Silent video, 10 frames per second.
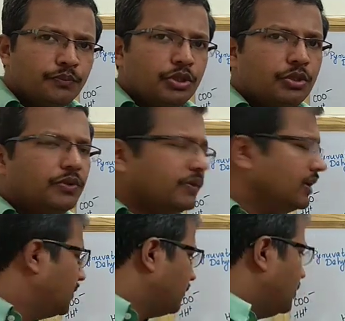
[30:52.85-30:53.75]
Because
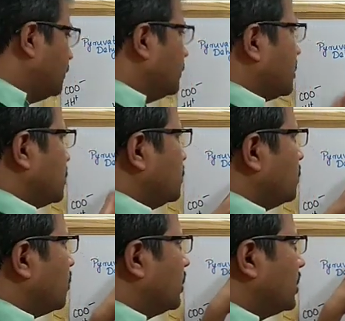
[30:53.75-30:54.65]
we know that 2
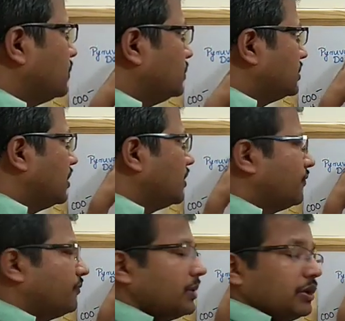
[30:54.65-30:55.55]
molecules
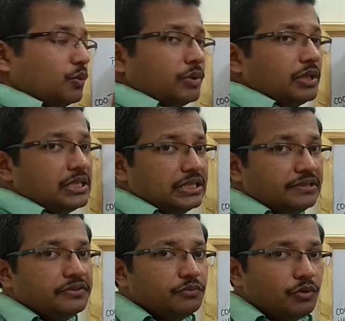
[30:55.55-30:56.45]
of pyruvate
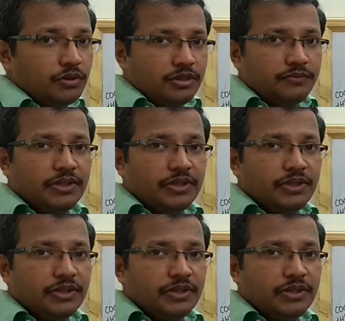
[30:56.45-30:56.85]
is involved.